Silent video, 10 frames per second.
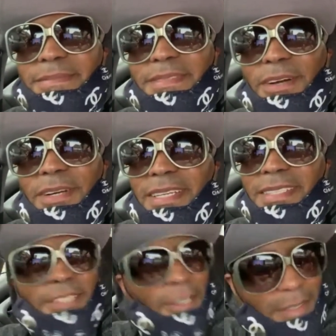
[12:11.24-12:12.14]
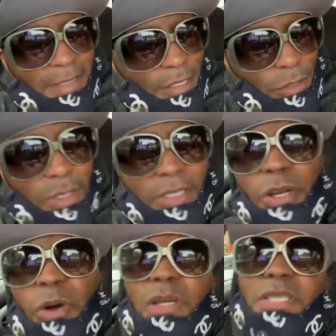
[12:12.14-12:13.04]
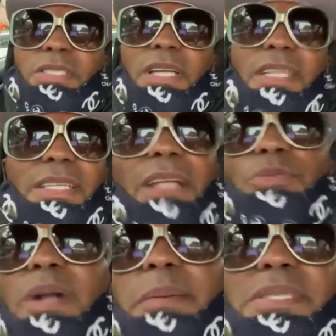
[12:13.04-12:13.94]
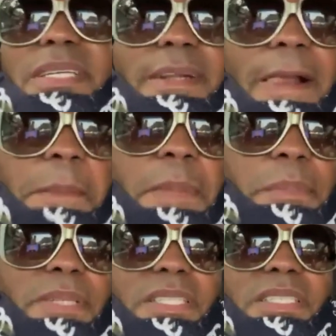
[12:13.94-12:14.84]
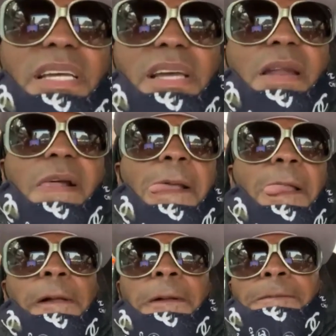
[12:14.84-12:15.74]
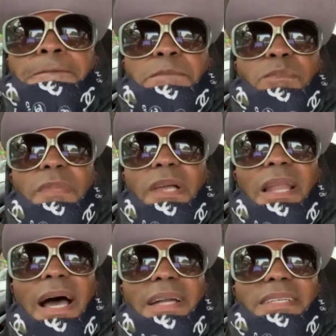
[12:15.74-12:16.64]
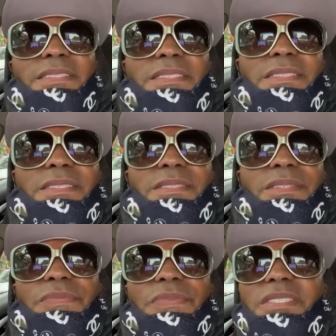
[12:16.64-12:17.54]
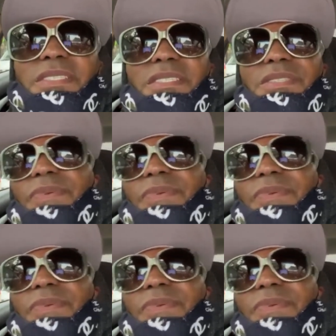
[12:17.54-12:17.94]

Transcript: You know, he didn't turn into it. So it's just that's what I'm saying. I'm I'm just seeing a lot of division is